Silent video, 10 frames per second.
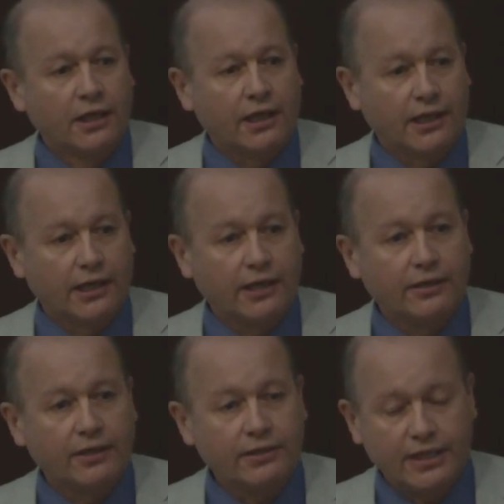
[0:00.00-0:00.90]
uh,
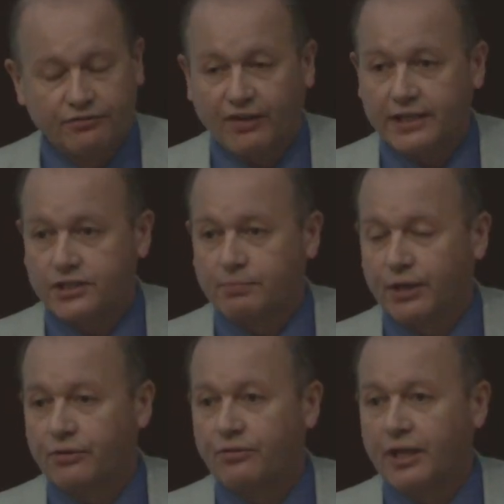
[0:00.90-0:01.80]
invites
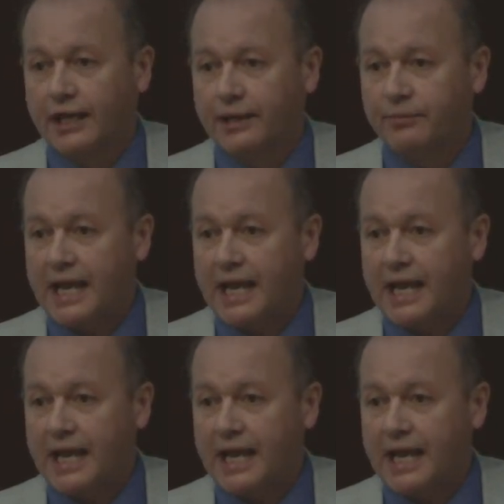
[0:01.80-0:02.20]
both um,